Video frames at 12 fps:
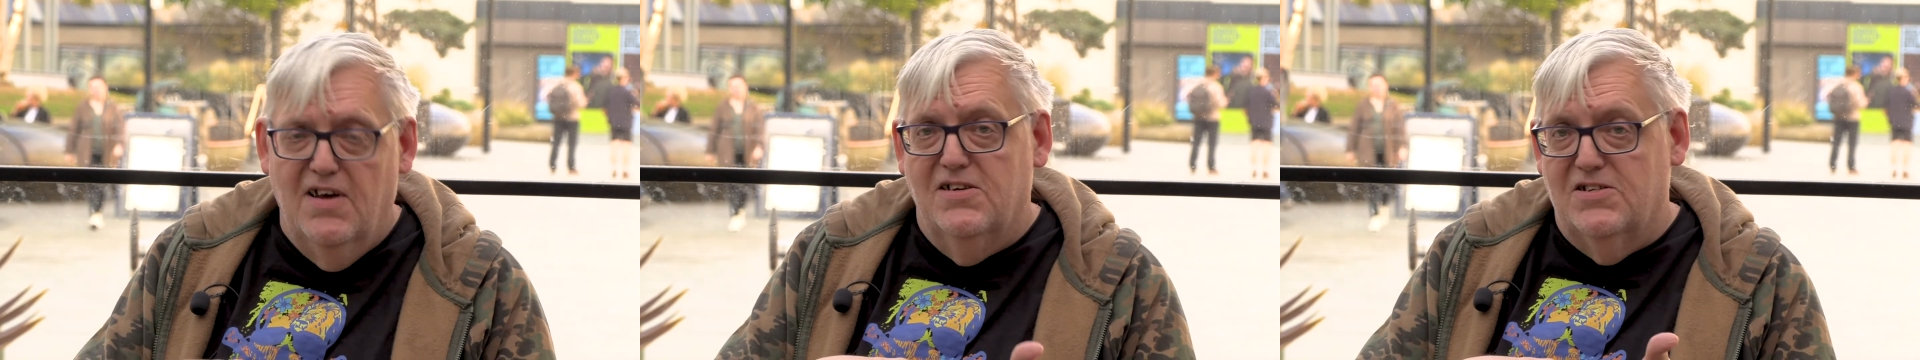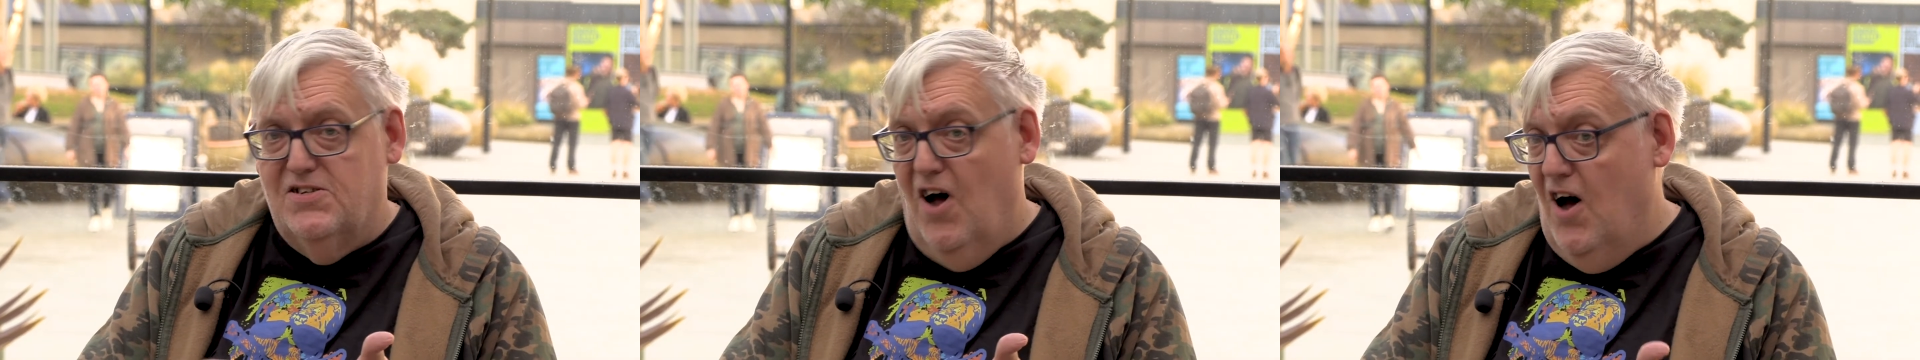
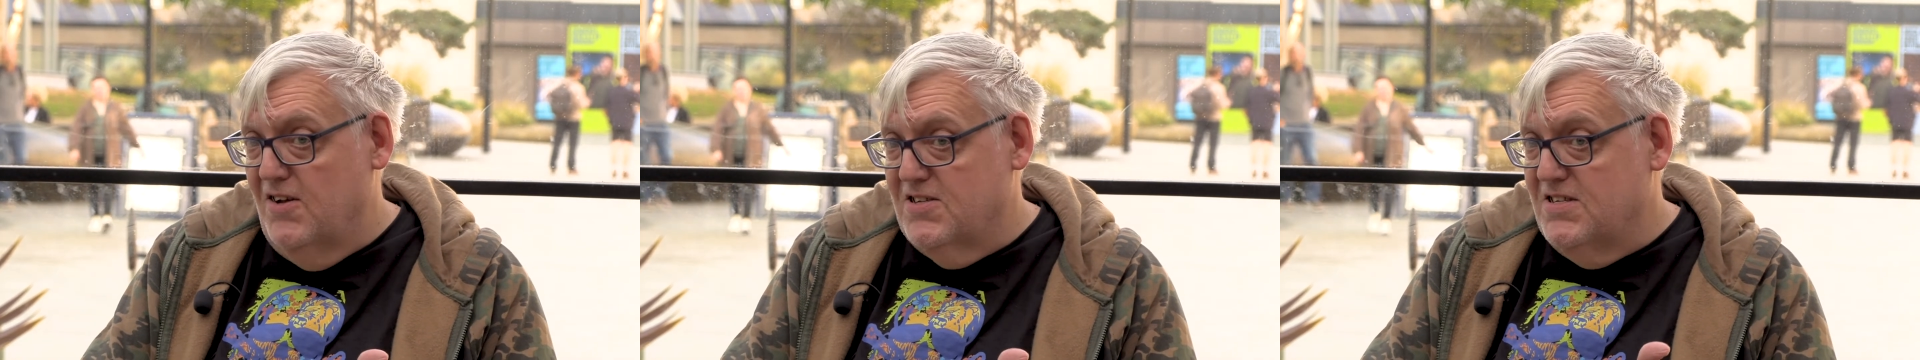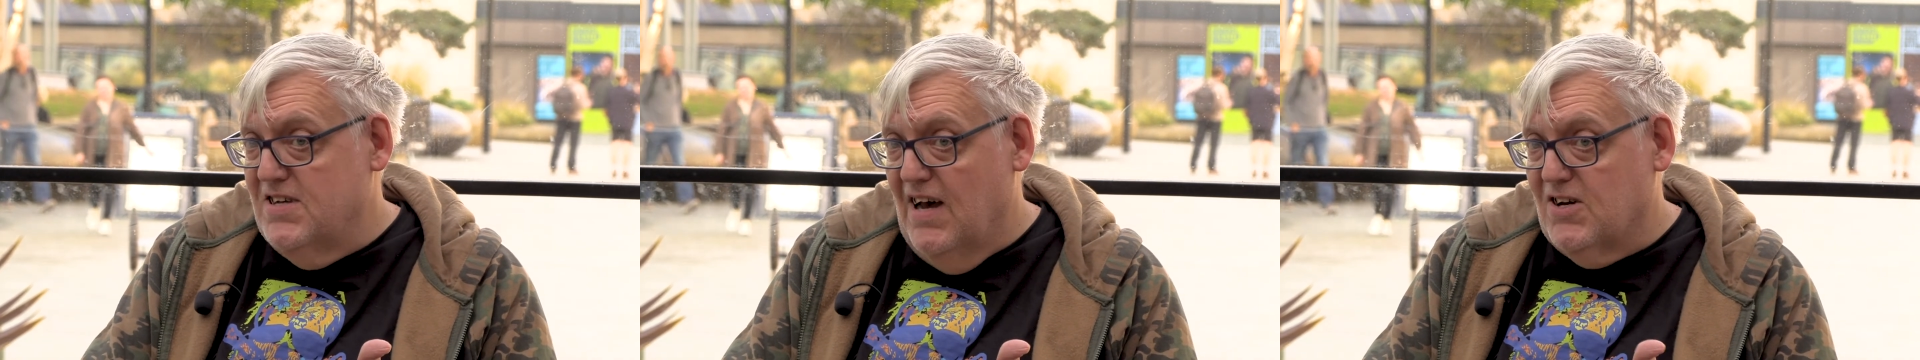started to
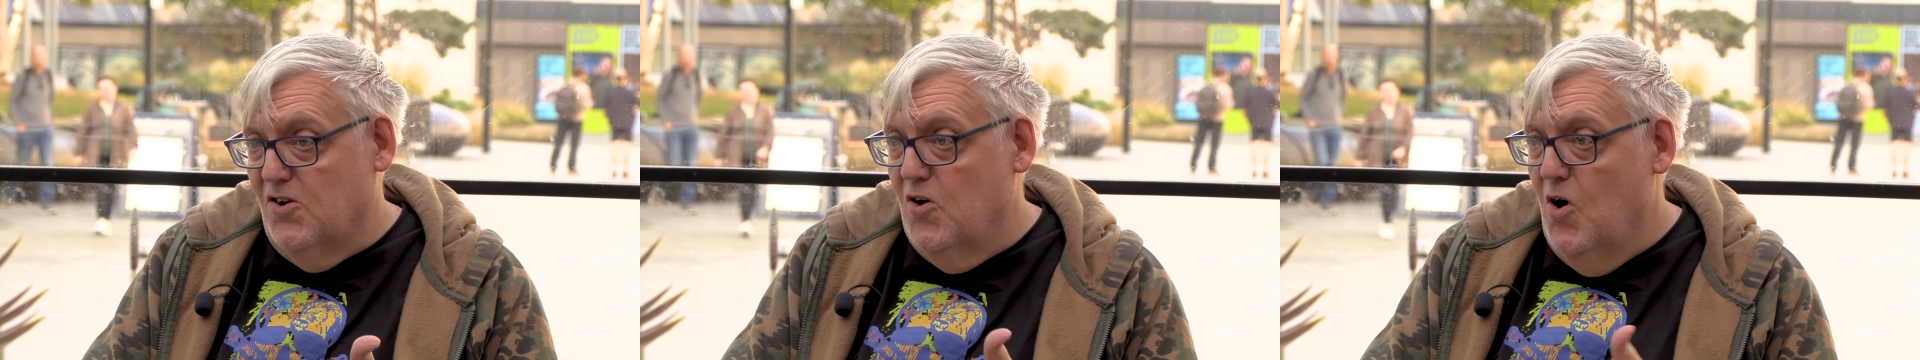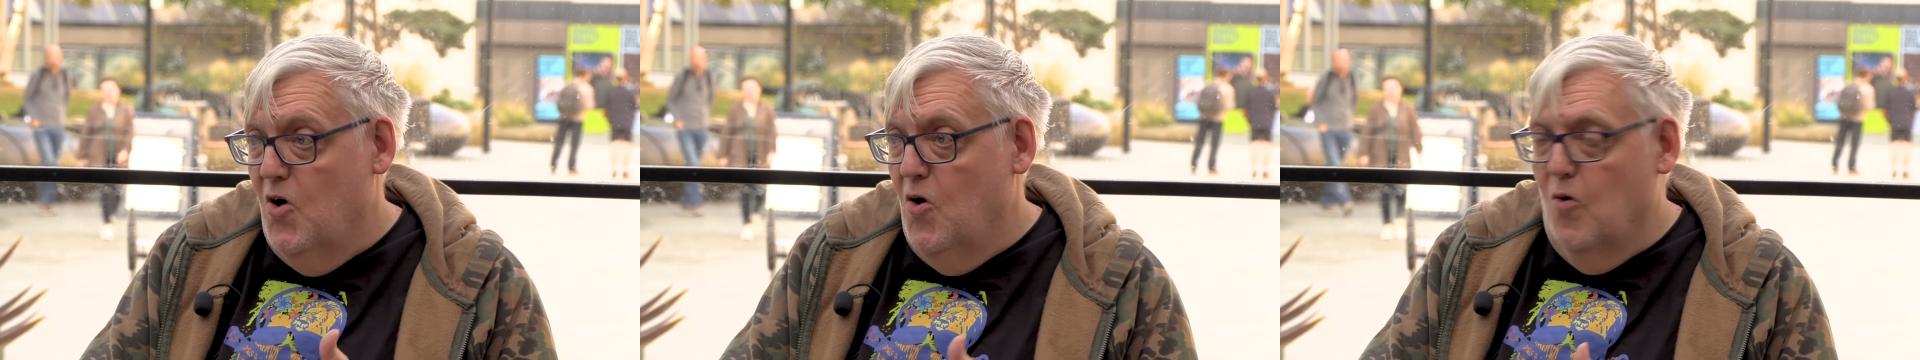tackle
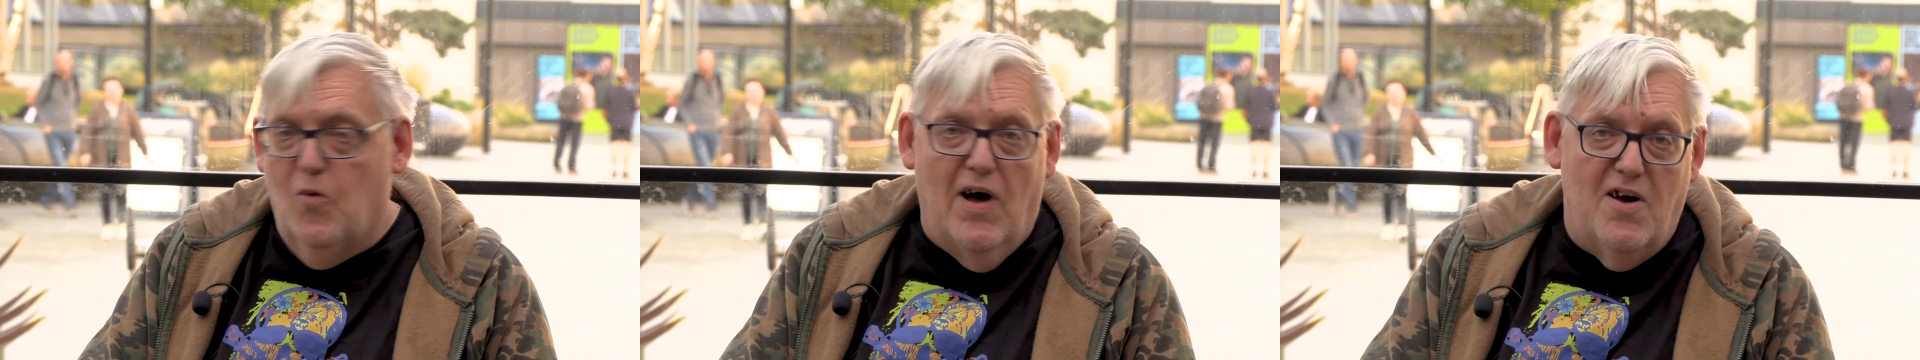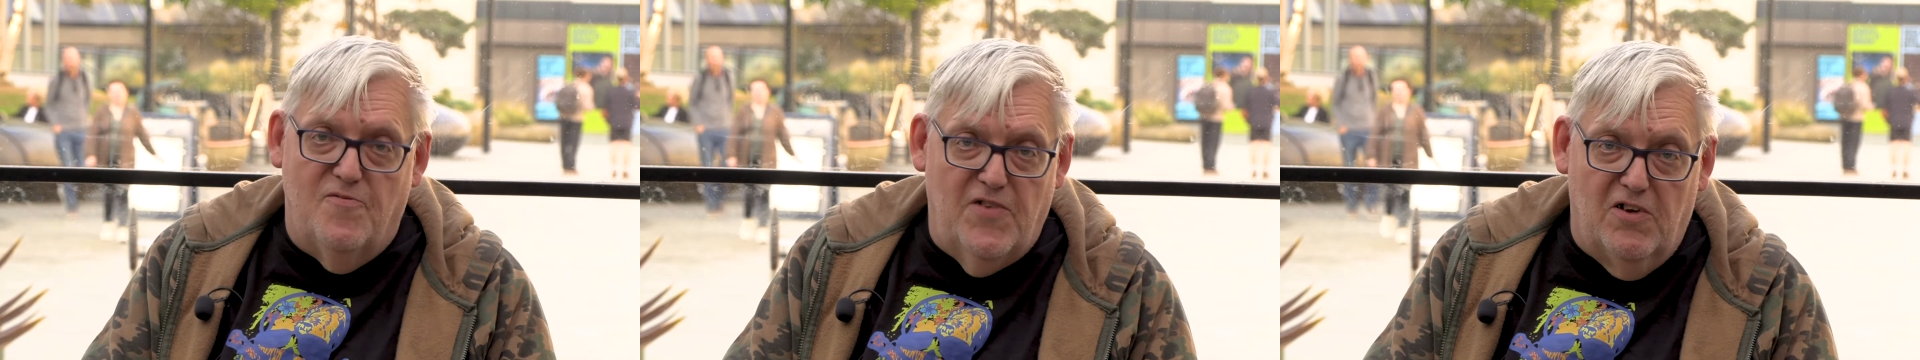why
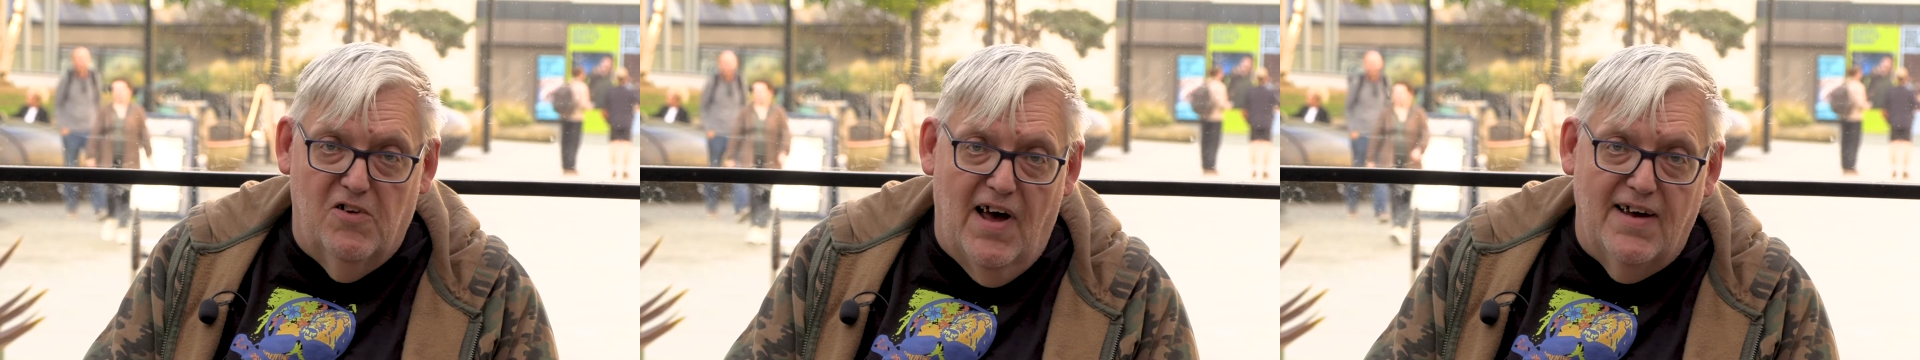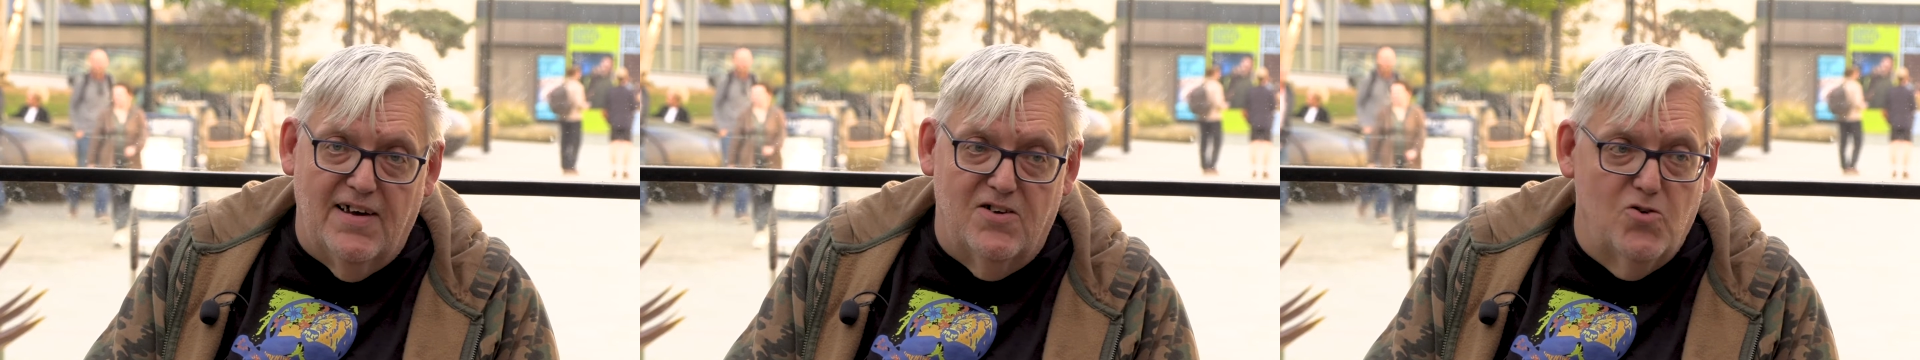I felt
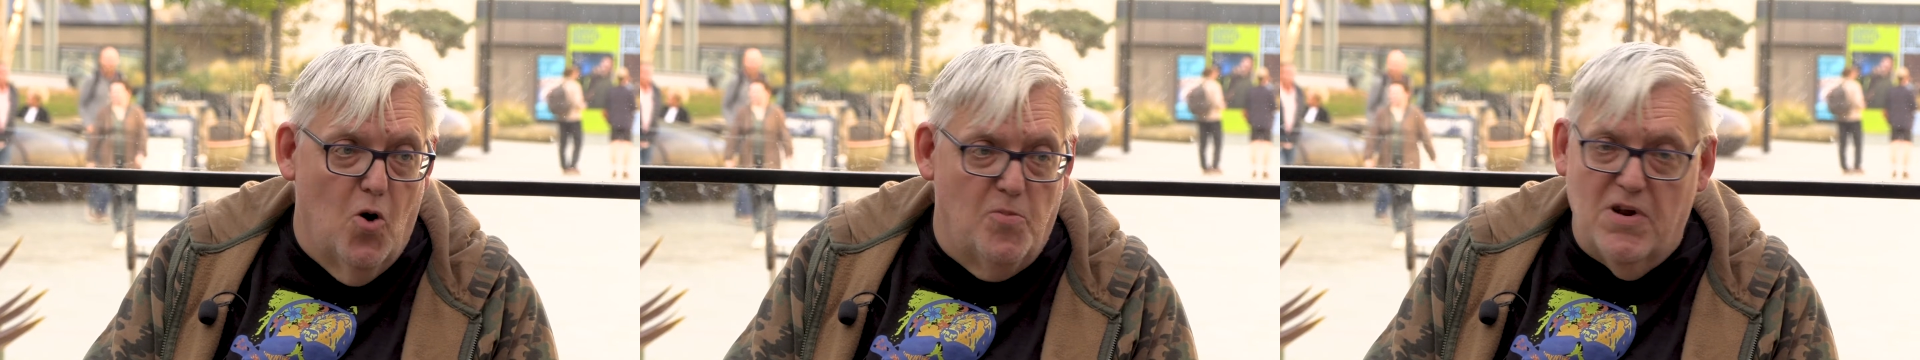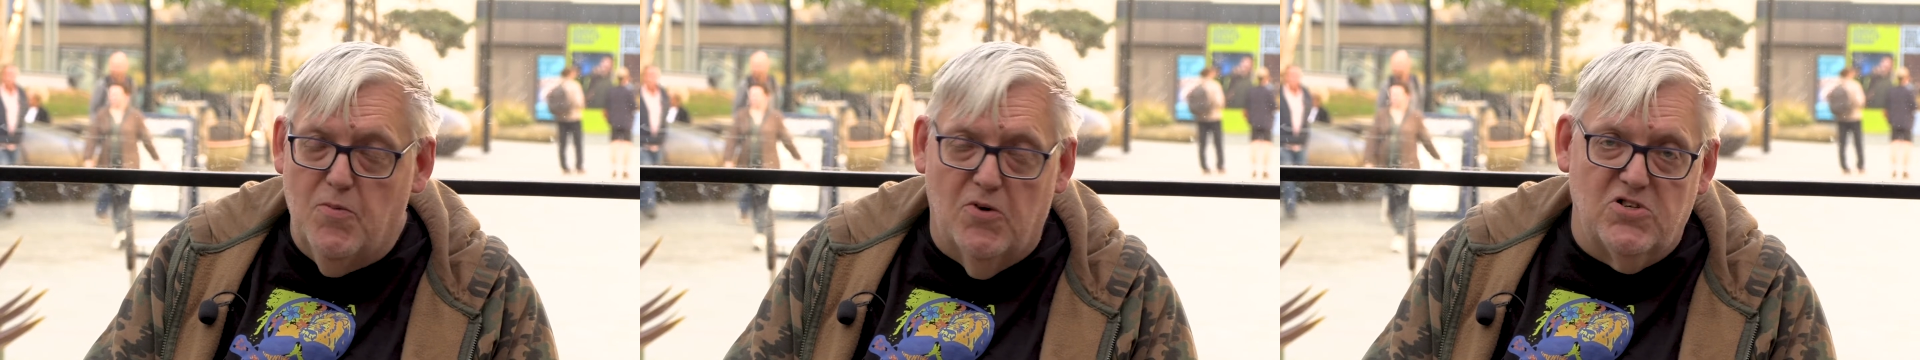like
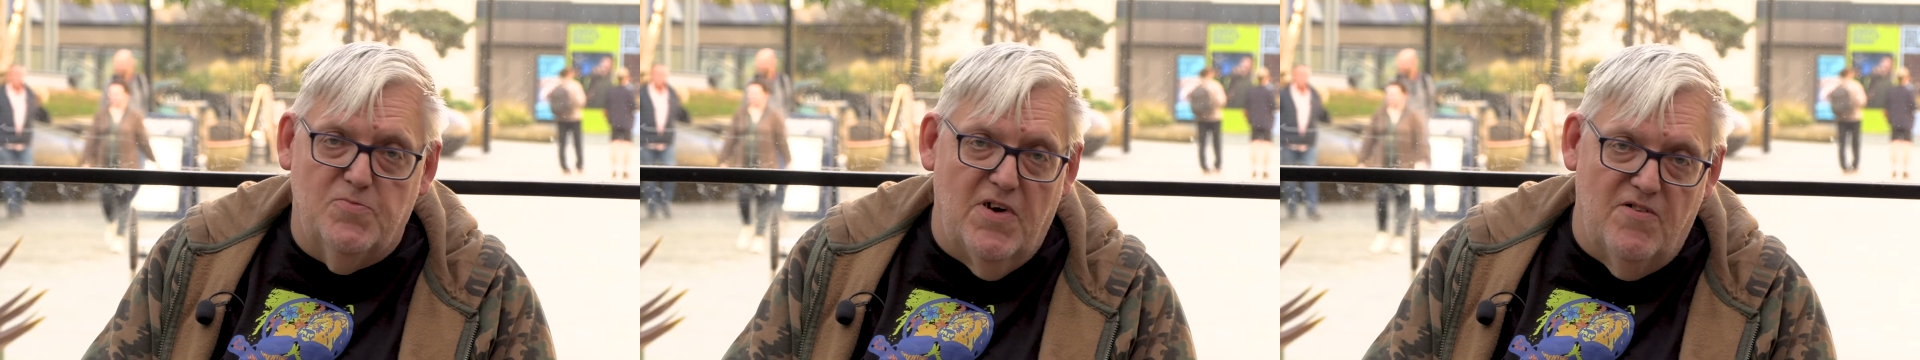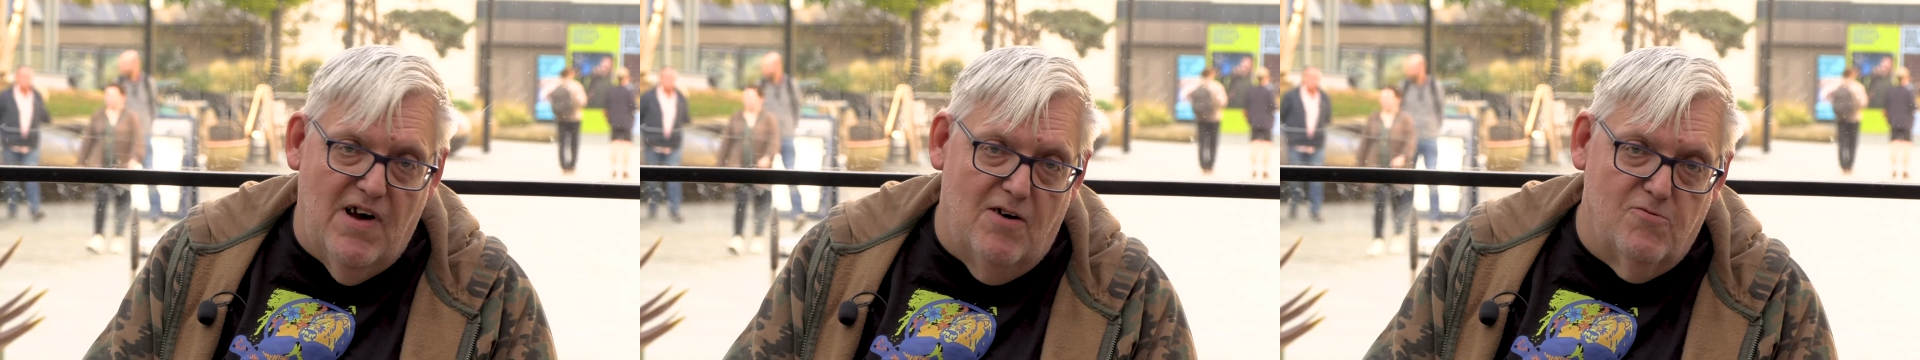nobody wanted me
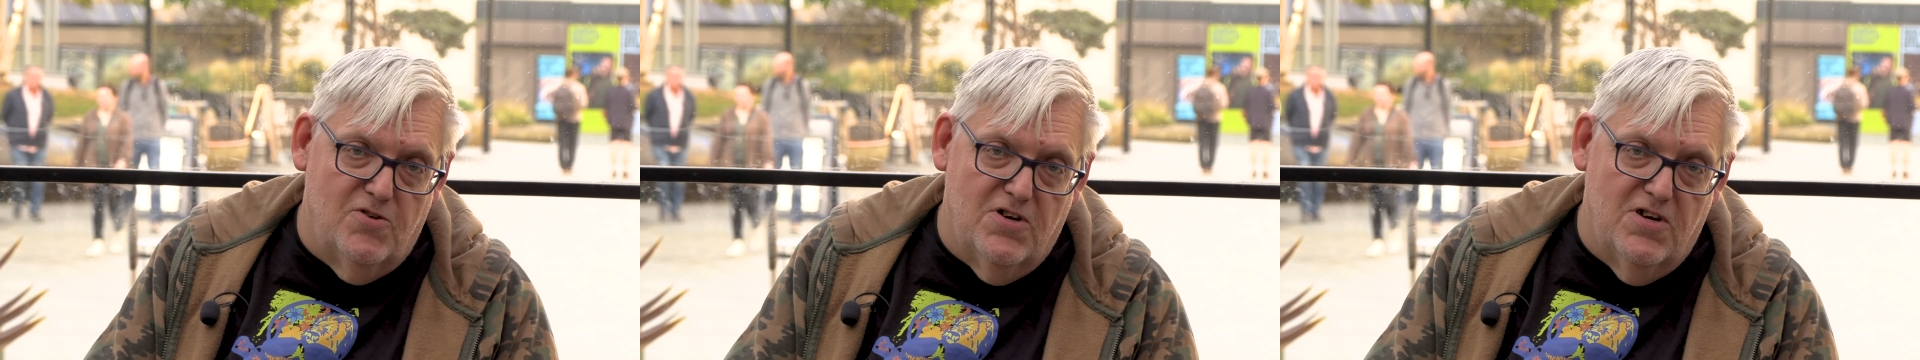around.